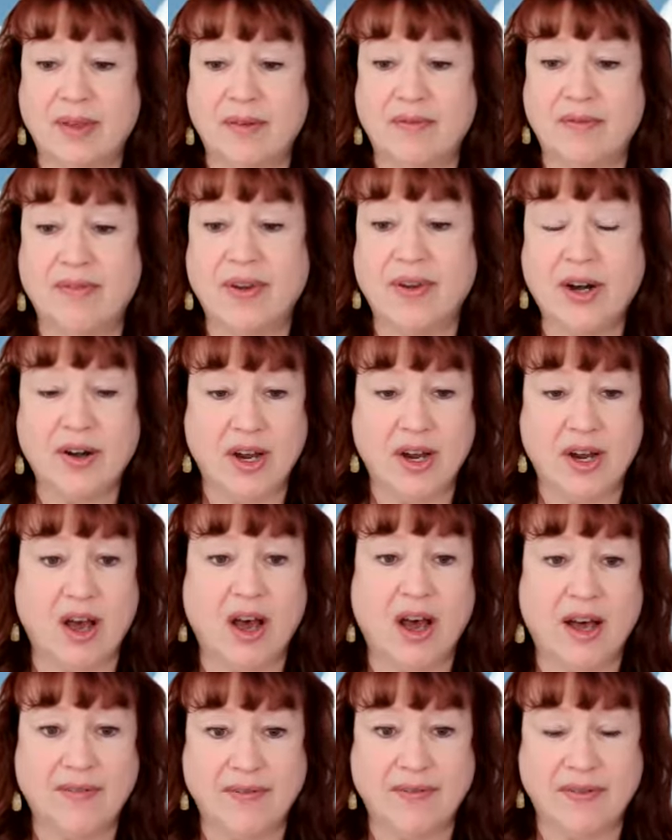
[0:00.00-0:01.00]
very
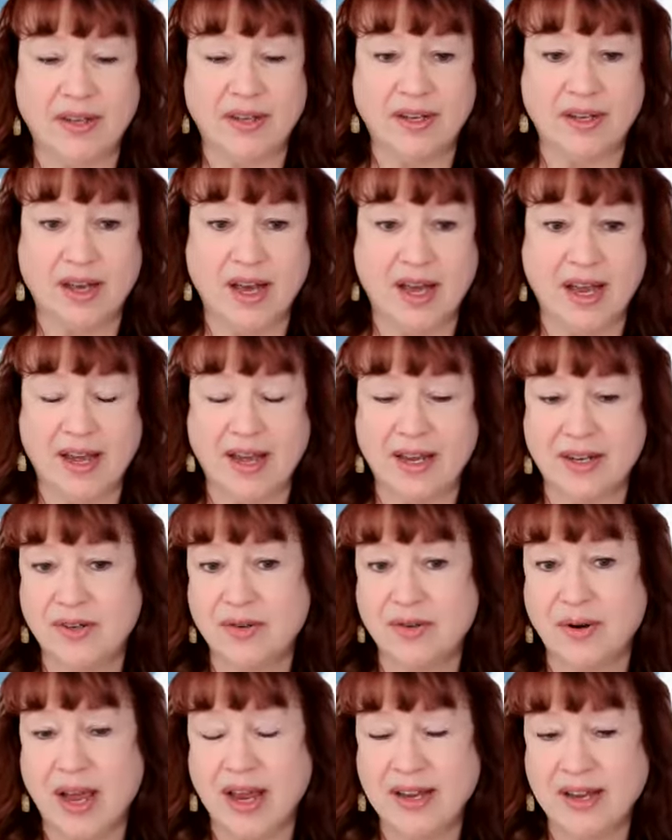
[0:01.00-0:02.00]
often, I
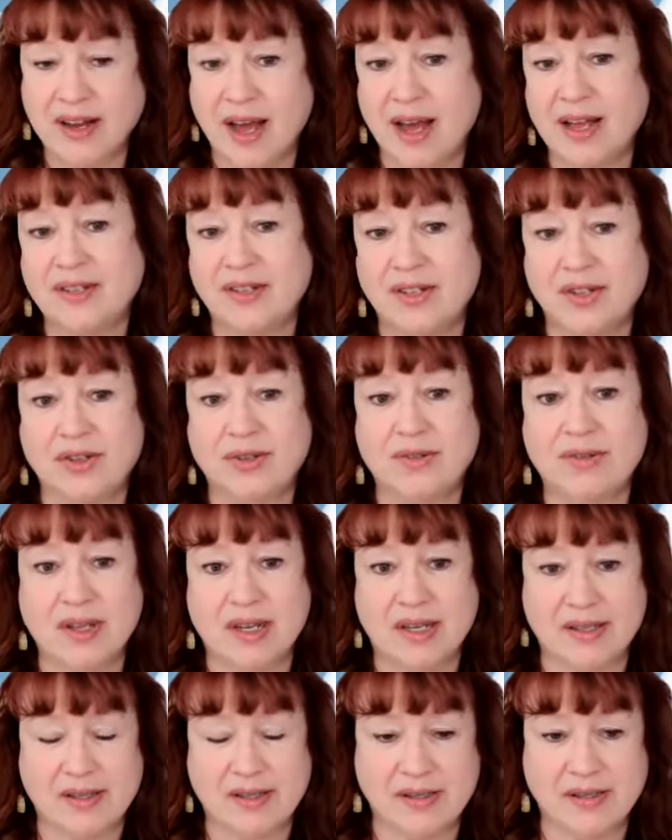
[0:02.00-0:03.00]
try not to do
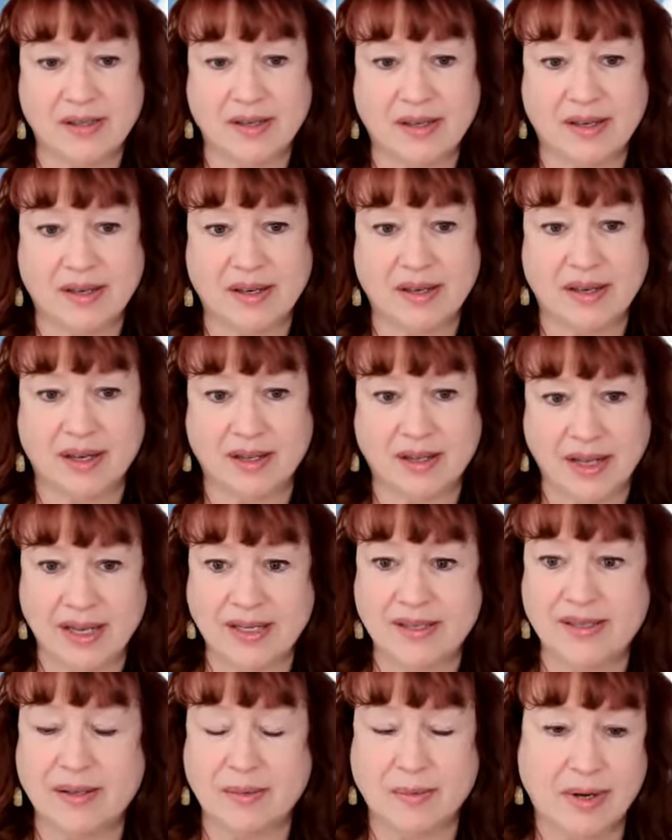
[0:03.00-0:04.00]
this
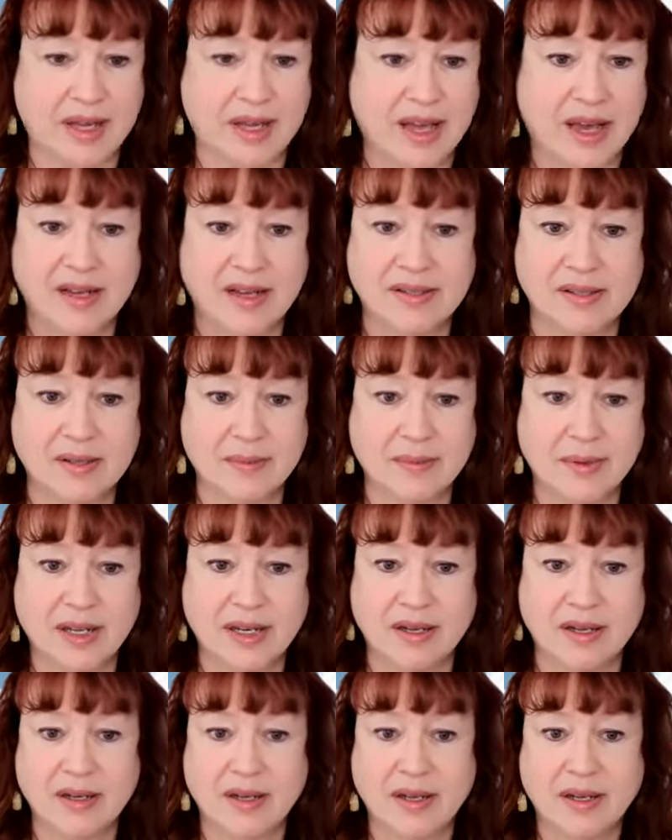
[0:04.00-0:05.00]
unless somebody asked about
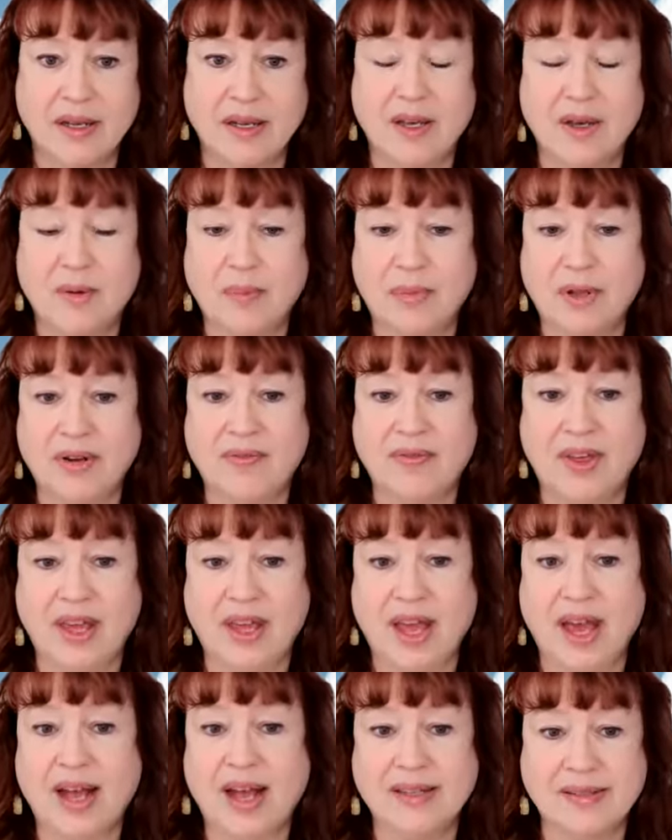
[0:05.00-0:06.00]
it. But if
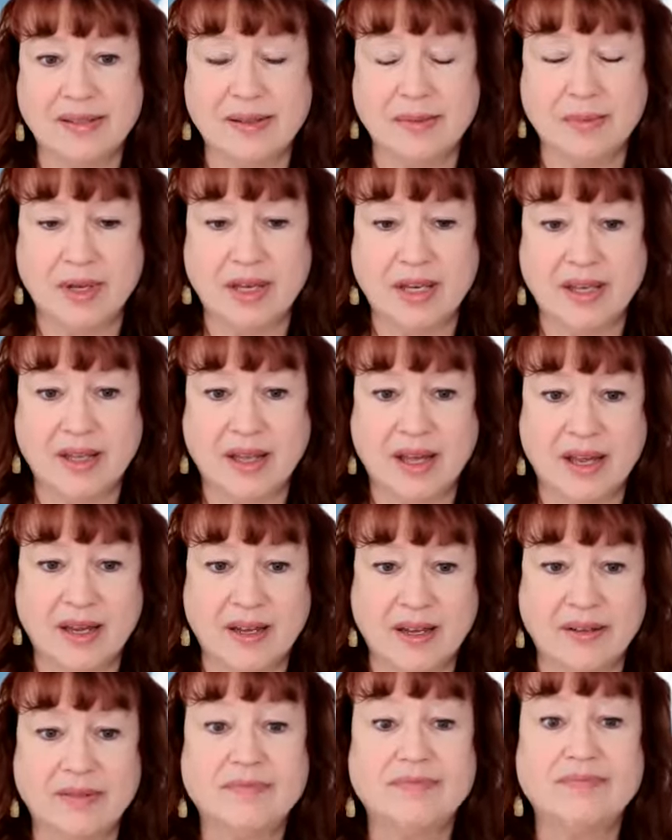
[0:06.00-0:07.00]
they ask me, like,
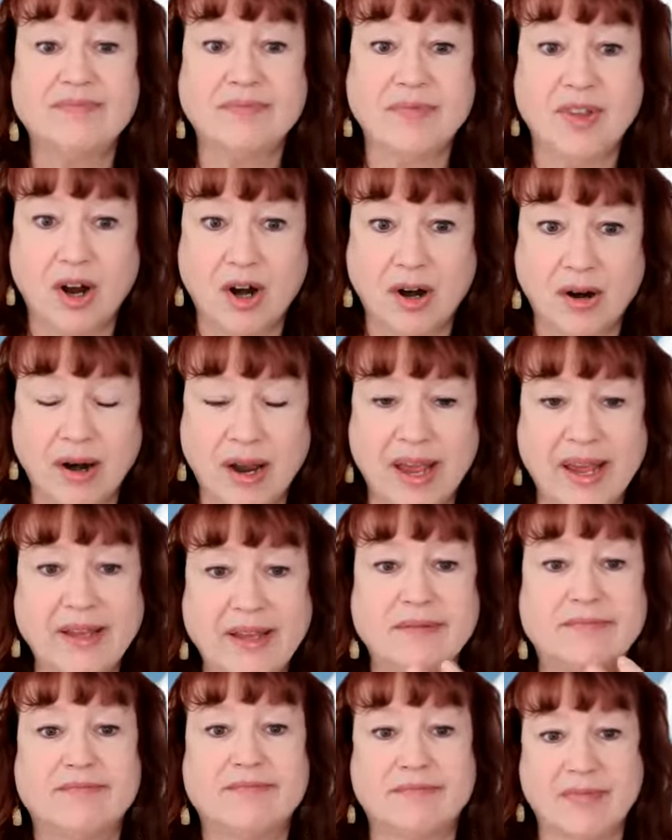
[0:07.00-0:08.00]
all
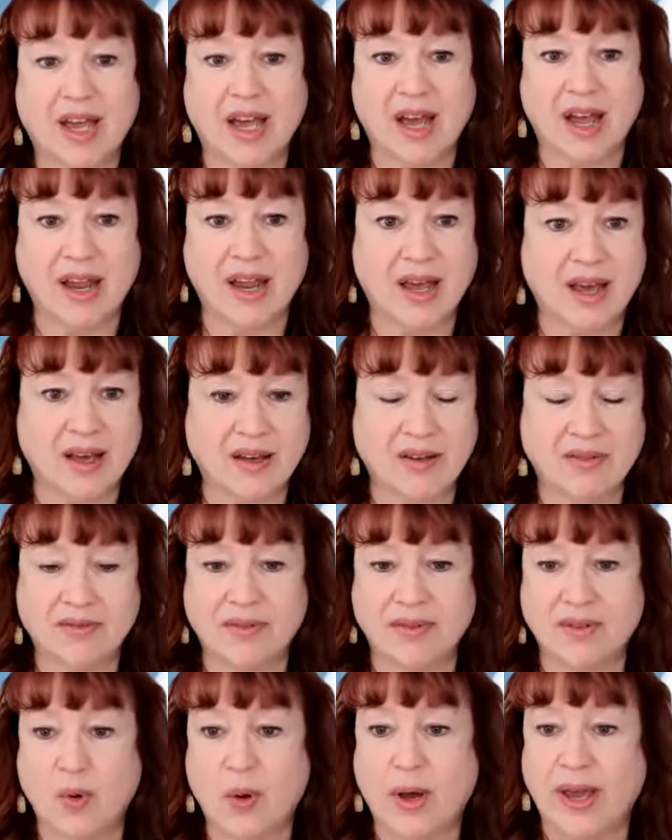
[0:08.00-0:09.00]
right, I have
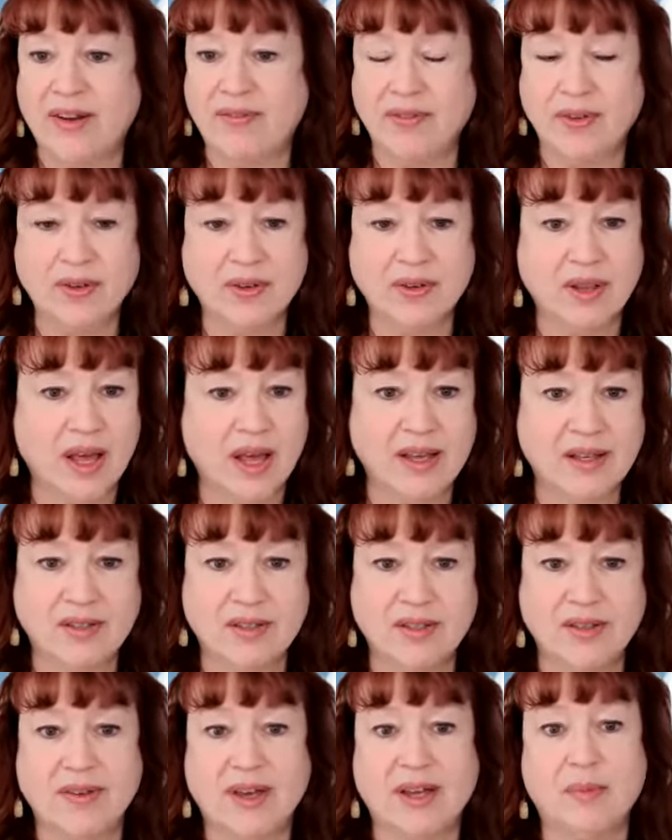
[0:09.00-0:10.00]
quite a few
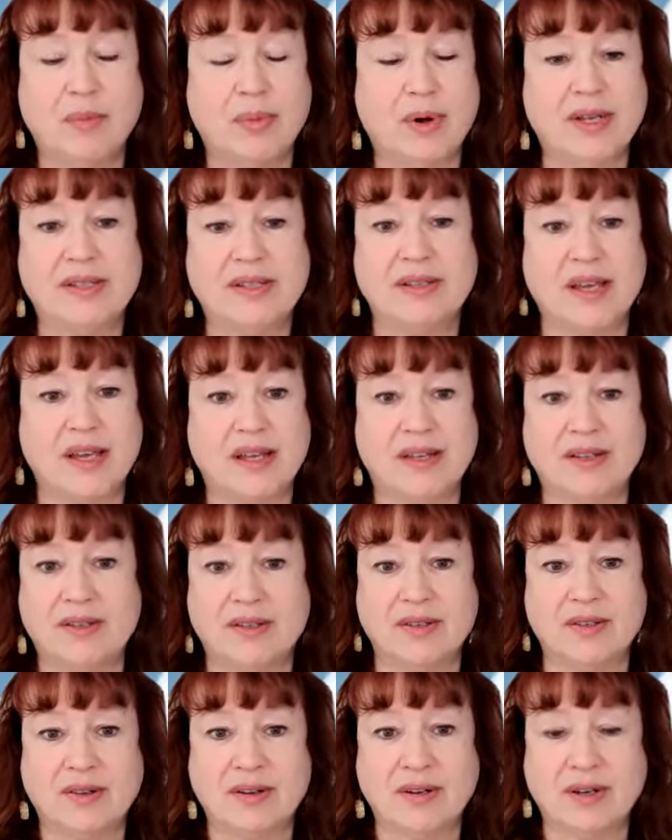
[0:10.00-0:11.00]
clients who've had breast
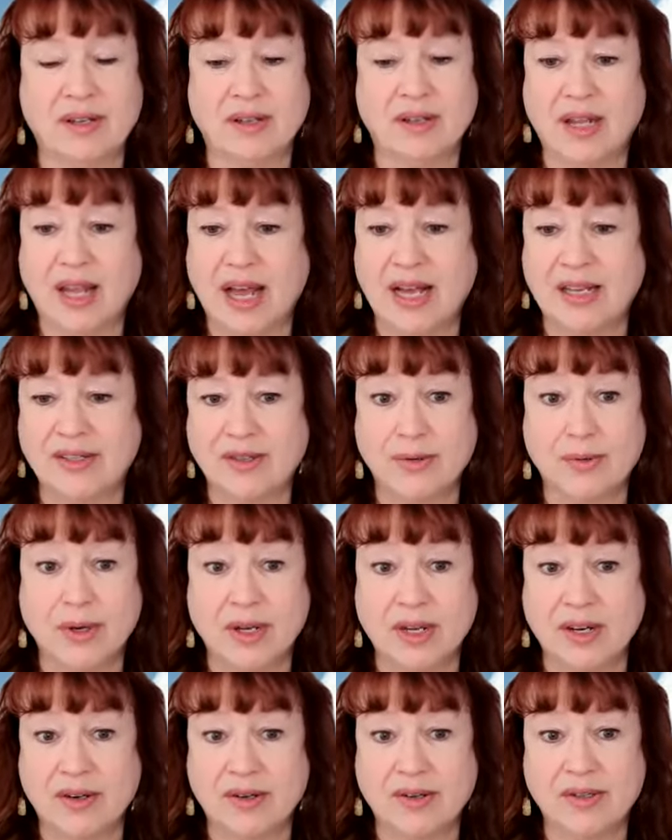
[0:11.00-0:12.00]
cancer in the last
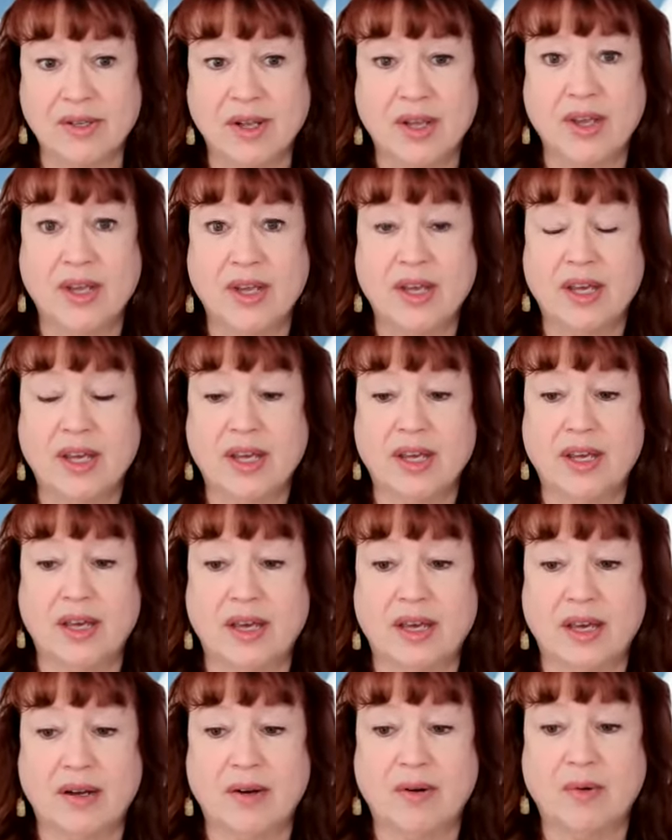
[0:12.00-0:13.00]
3 years.
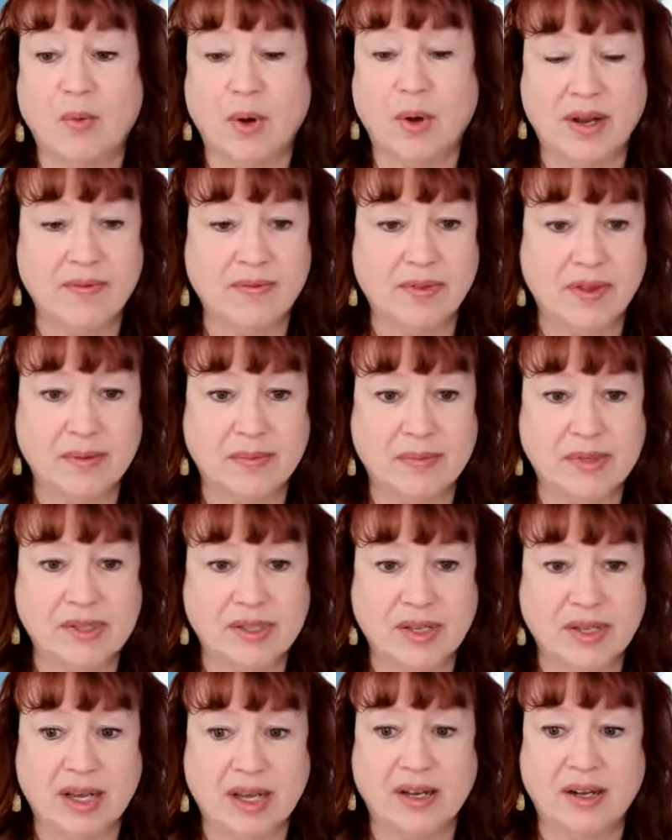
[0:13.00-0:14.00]
And one of them
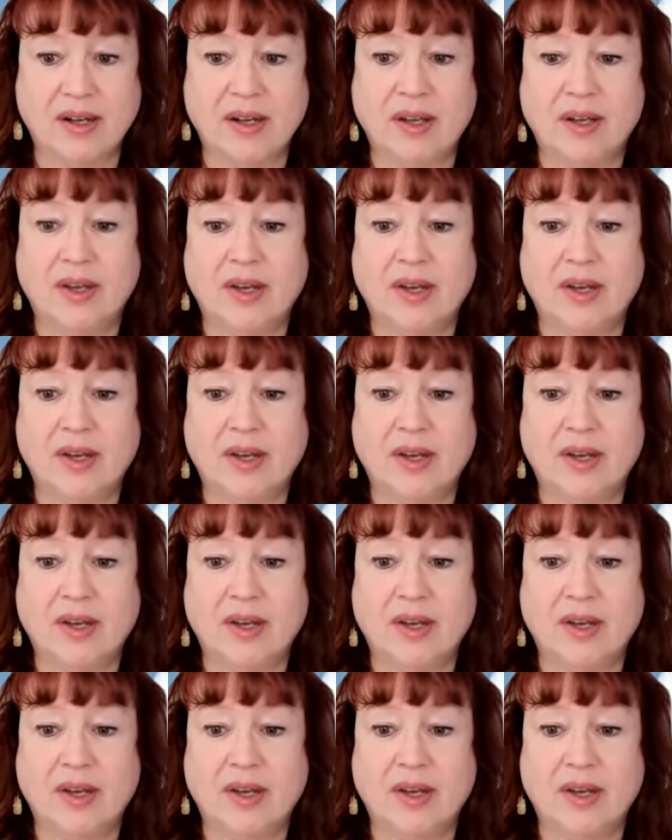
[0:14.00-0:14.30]
said,